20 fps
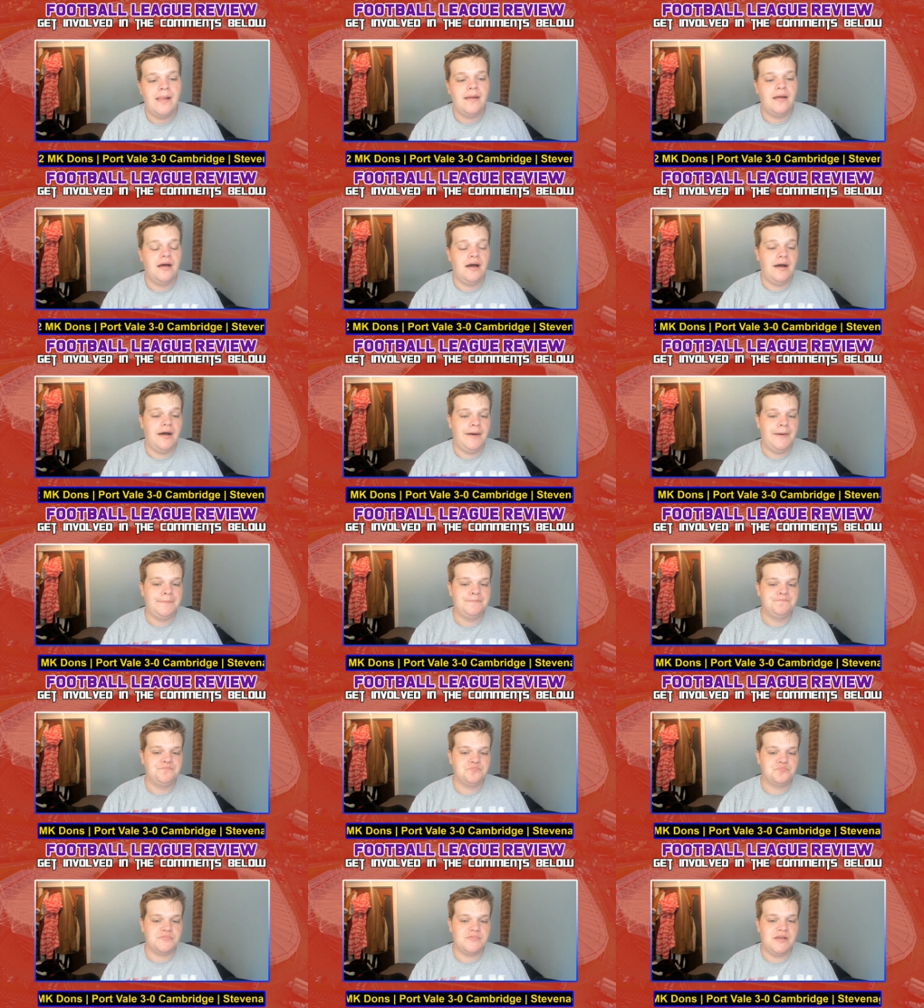
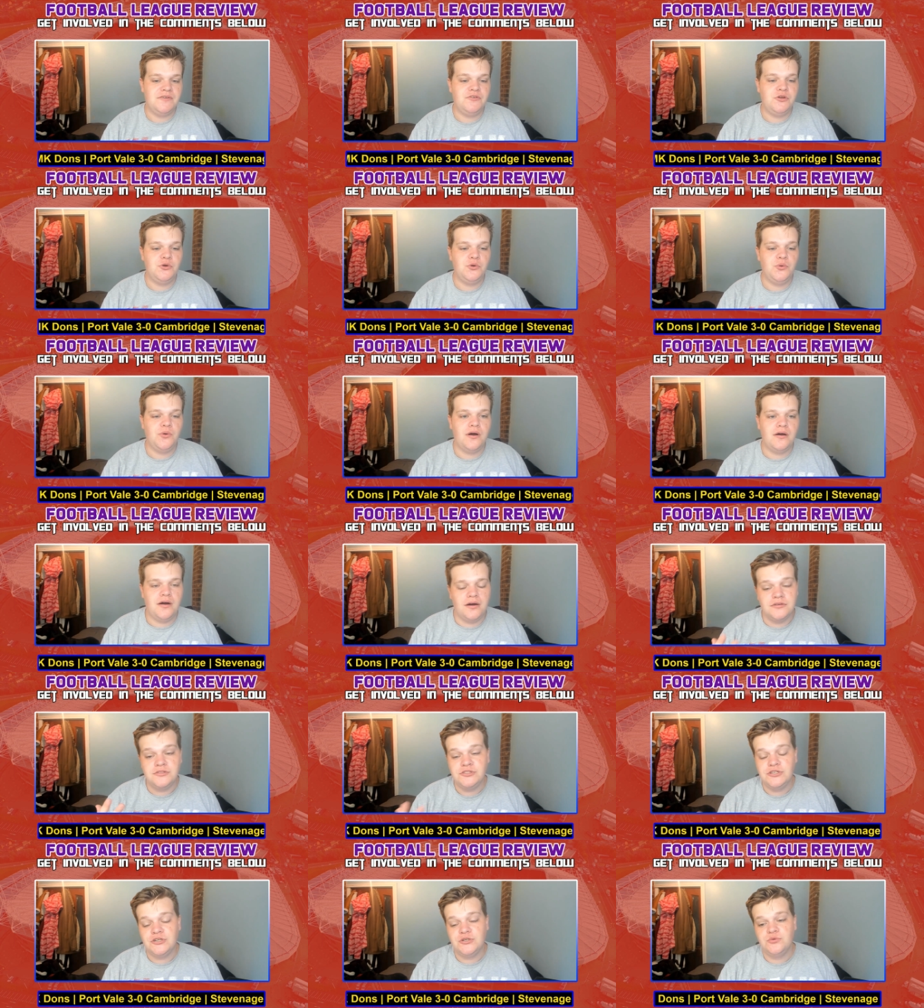If you are
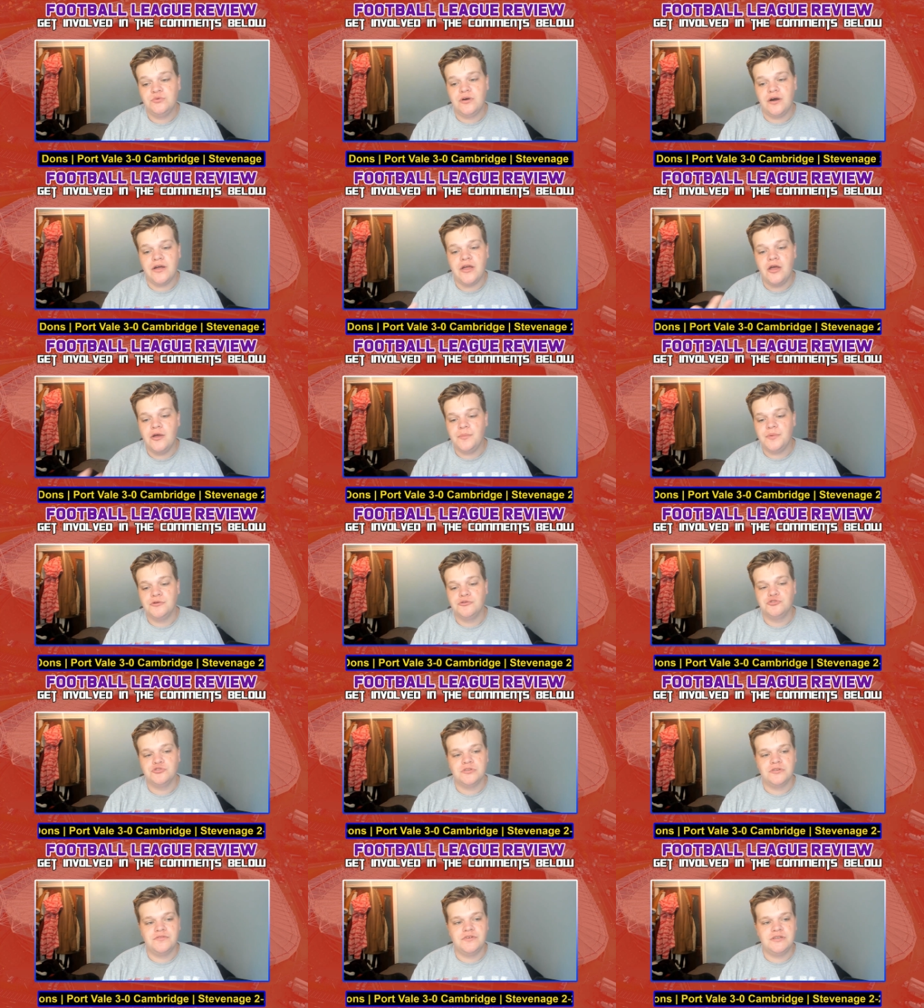new, I hope you
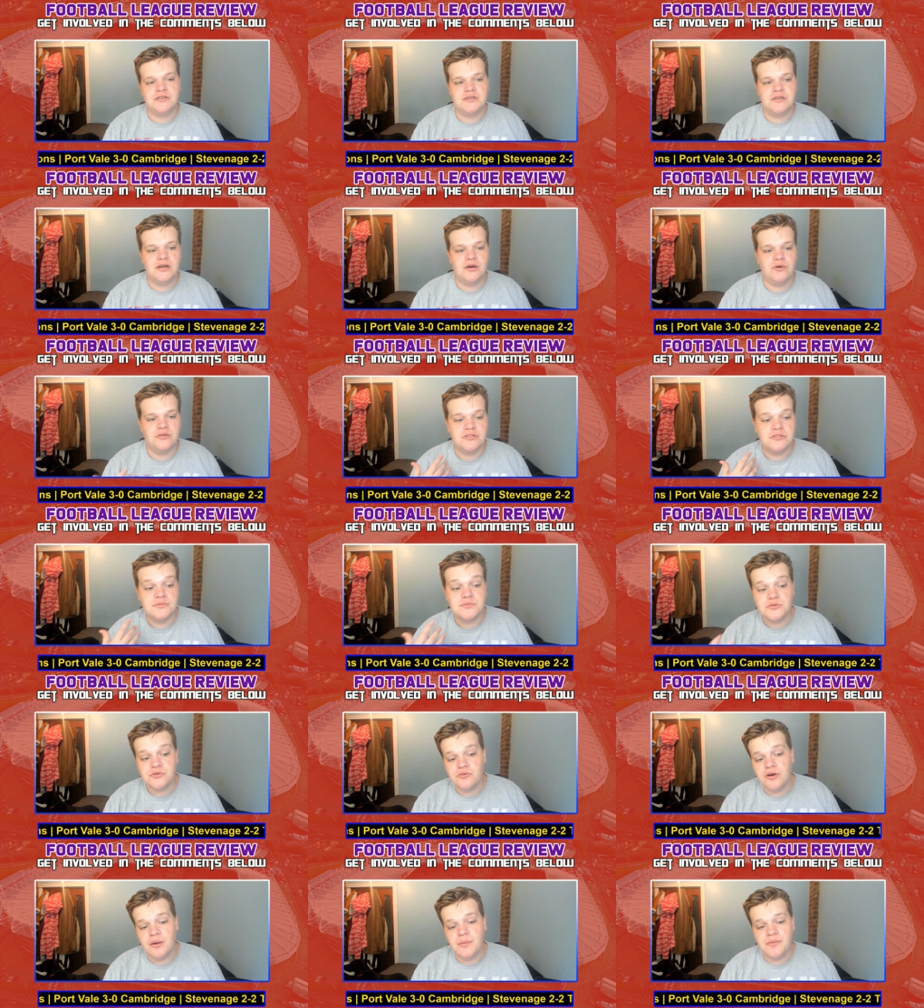enjoy the video and
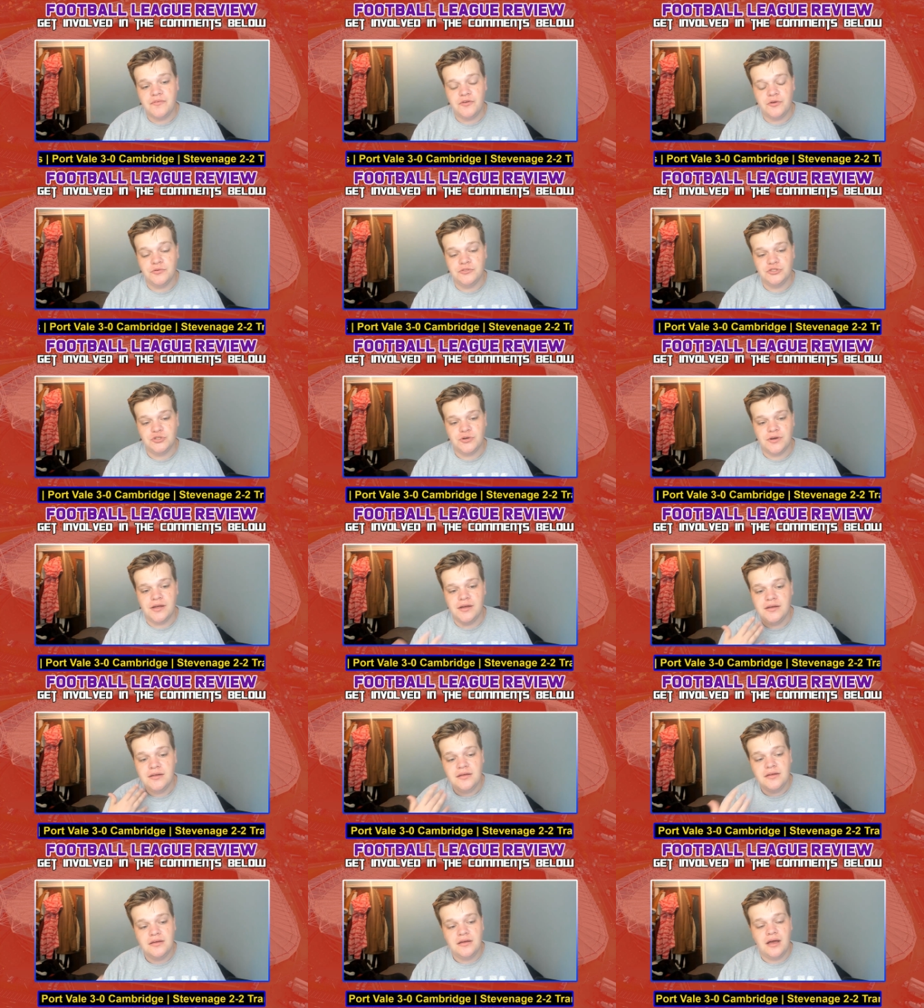subscribe if you enjoy it.
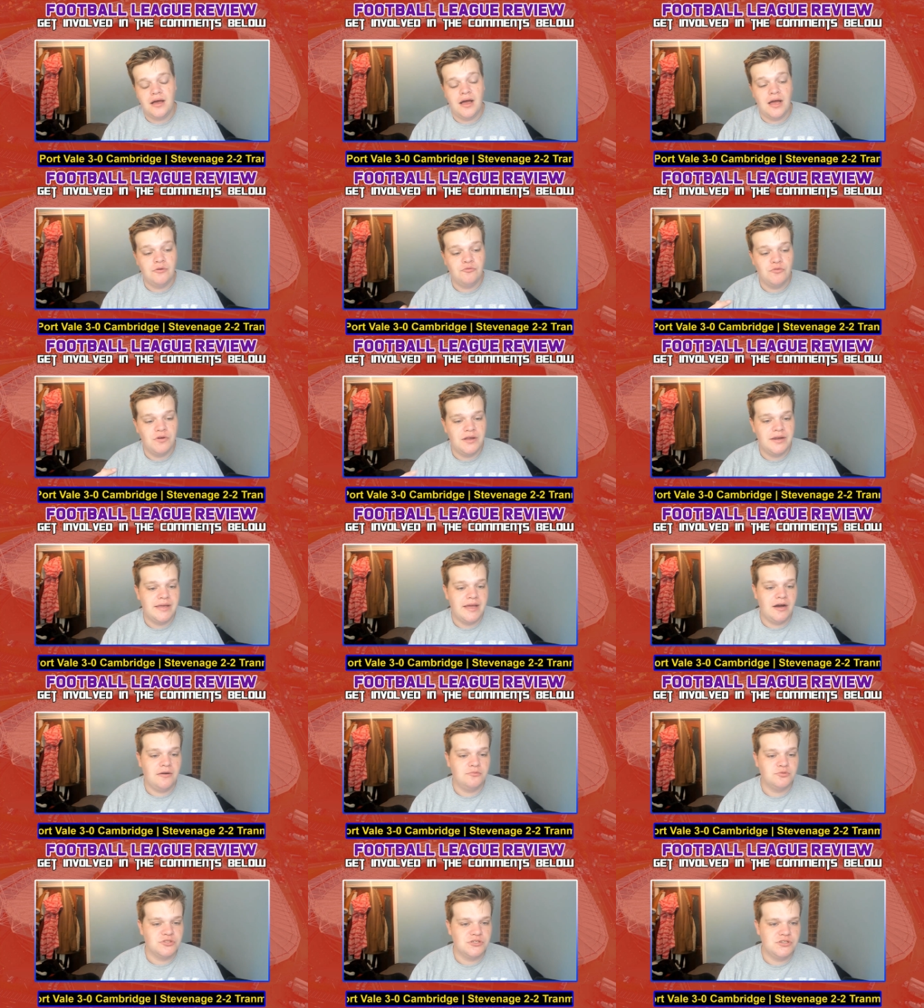It really
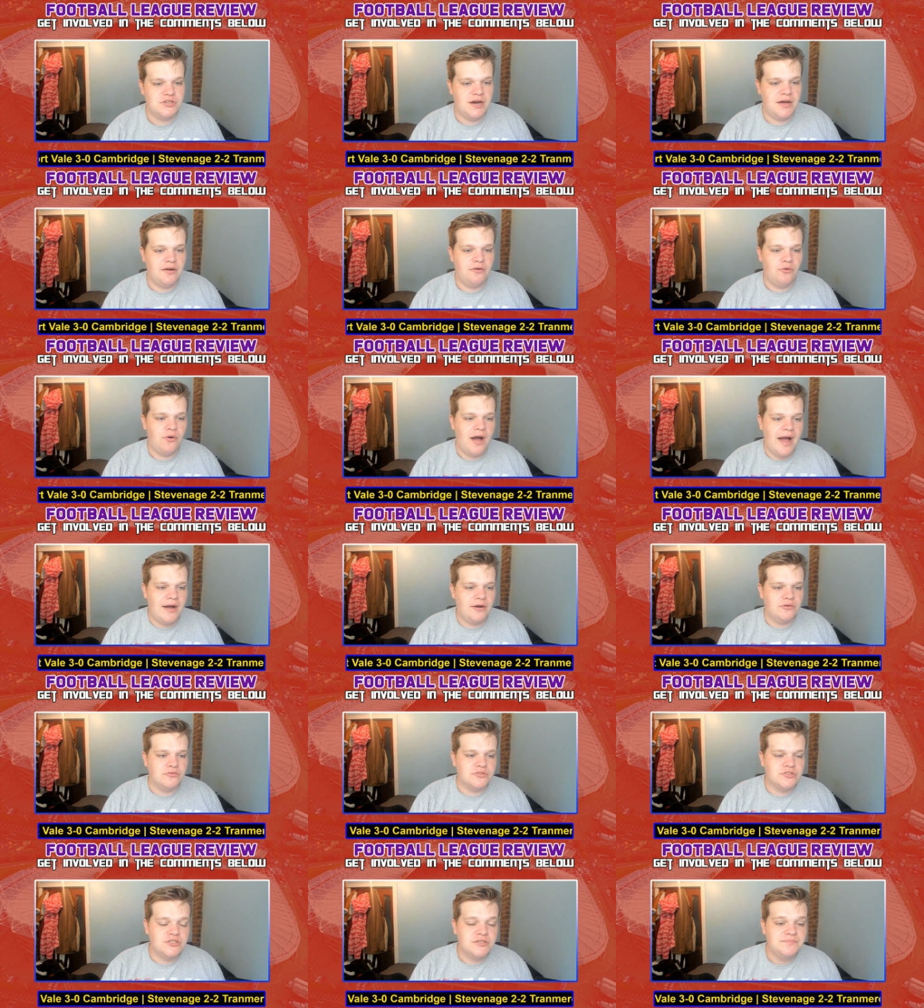helps the channel
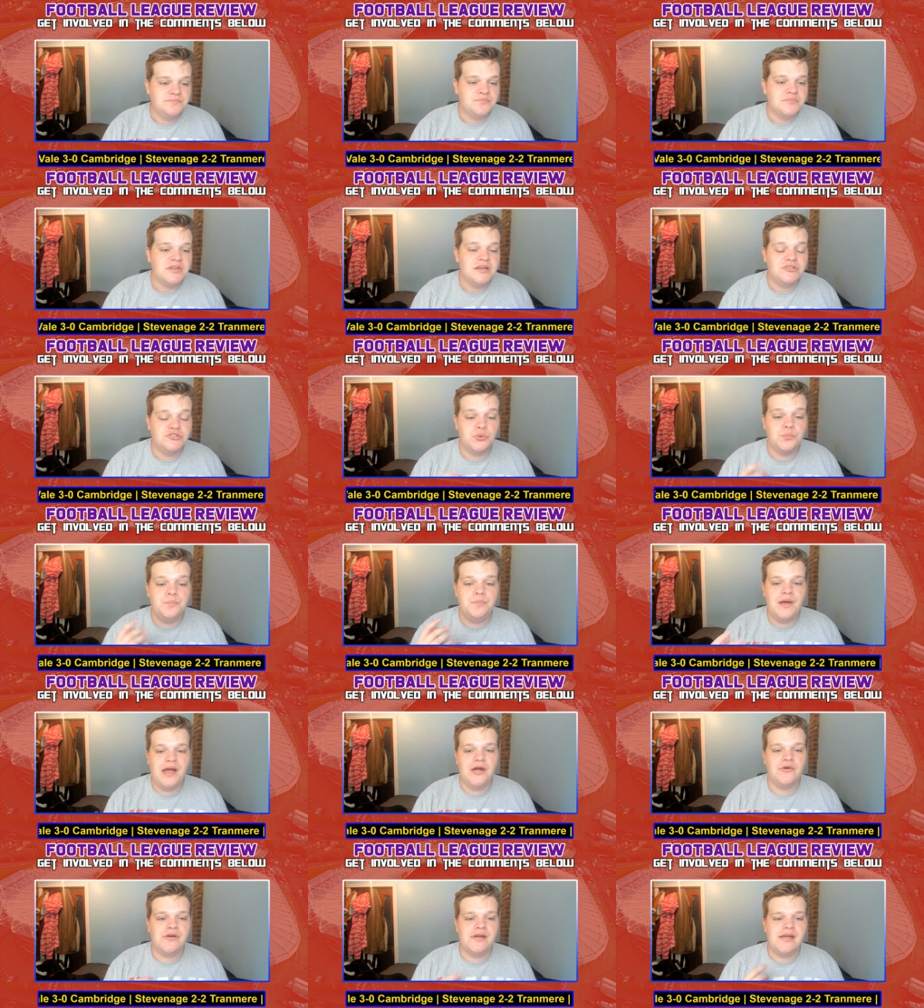out. So
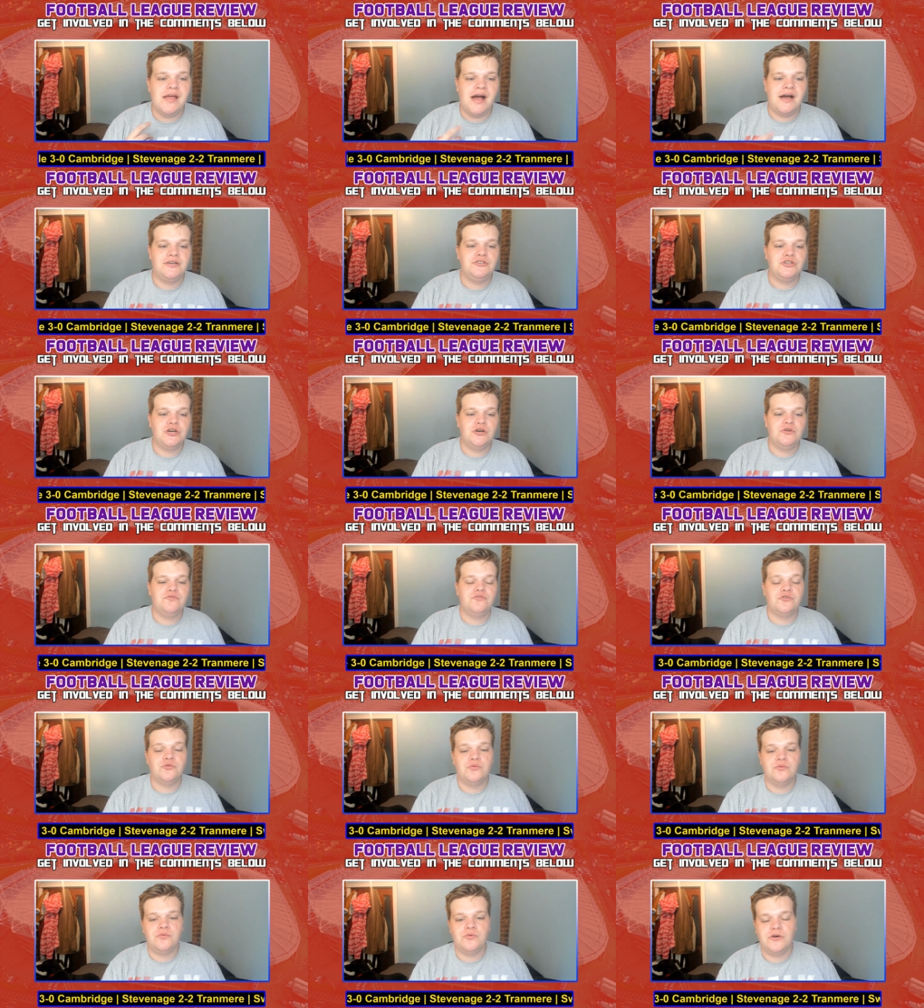Bury and
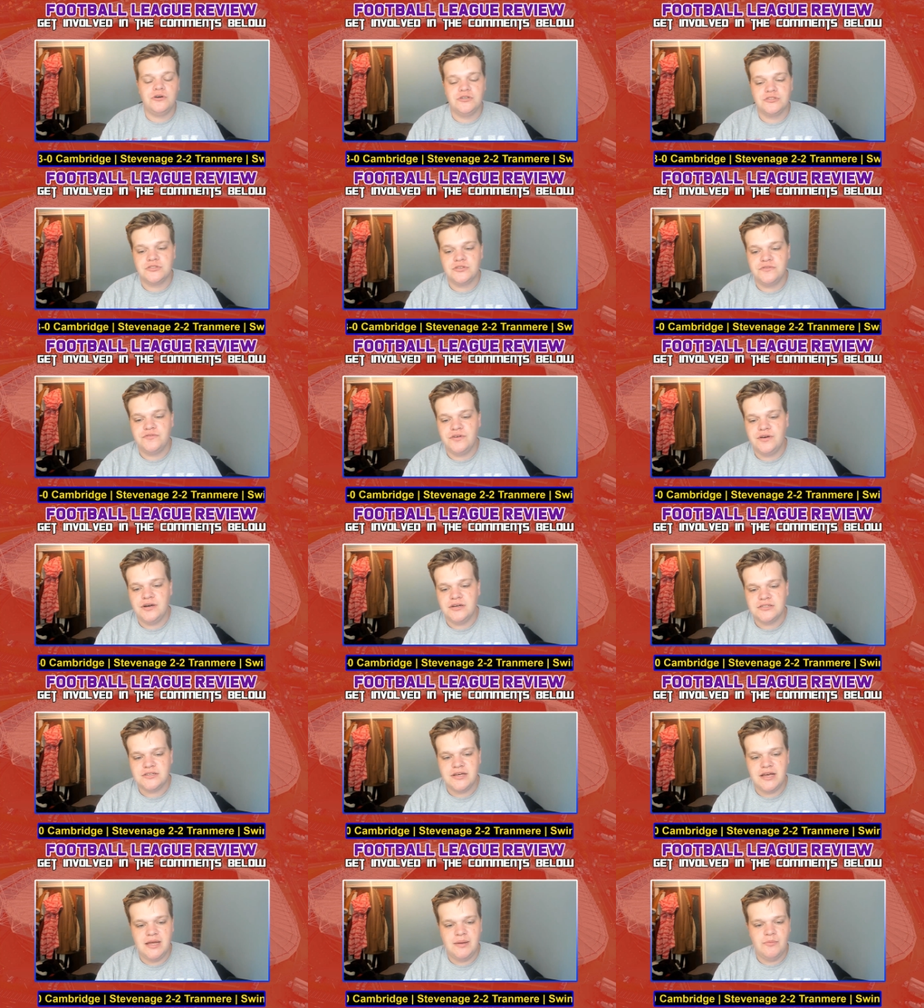Yeovil was the
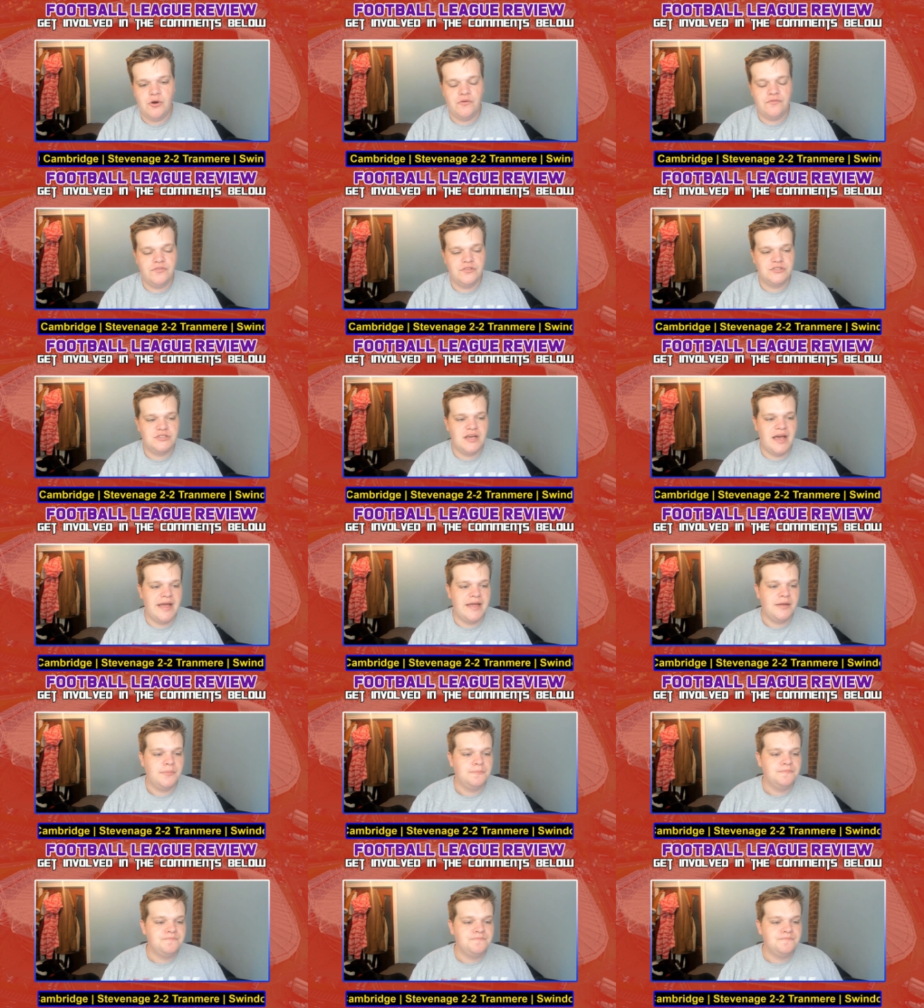first game of the day,